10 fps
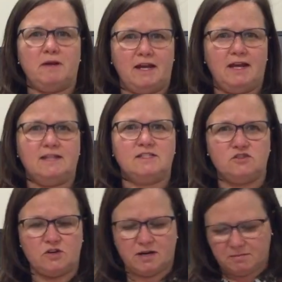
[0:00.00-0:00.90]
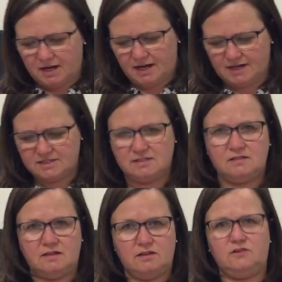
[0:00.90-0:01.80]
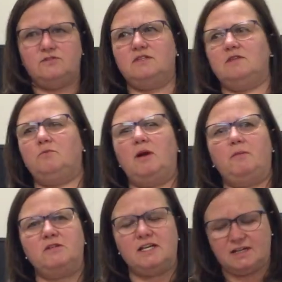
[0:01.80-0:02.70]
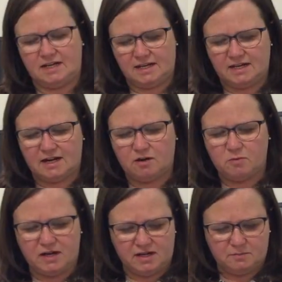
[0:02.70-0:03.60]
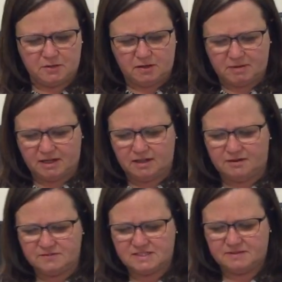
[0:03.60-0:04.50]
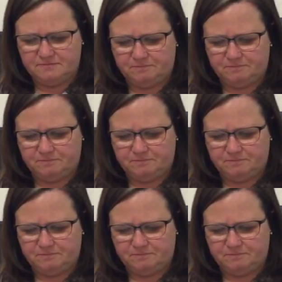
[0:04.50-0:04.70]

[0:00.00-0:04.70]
my hands and dried my hands using the proper technique, and now I'm ready to put on my gloves.